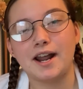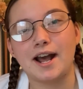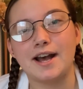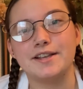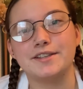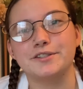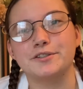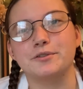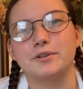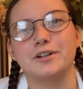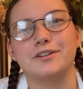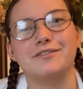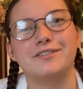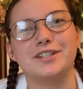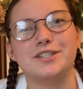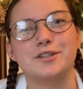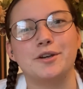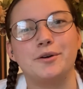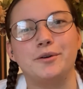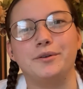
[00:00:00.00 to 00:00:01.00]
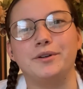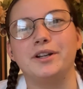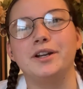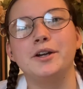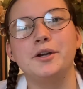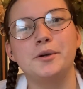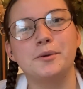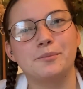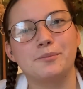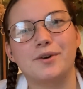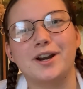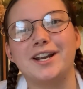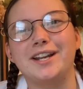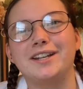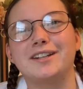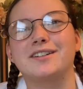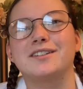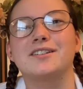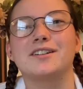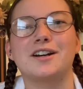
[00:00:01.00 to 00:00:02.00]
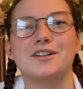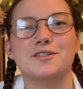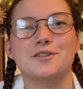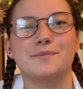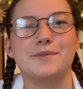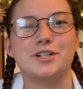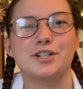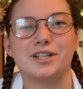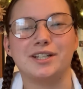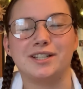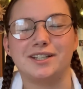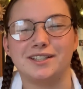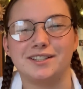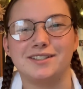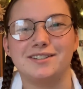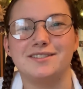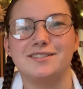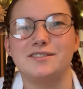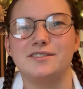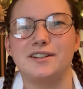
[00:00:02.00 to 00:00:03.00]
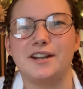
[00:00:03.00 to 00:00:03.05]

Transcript: has sort of its own brain, not so much like an,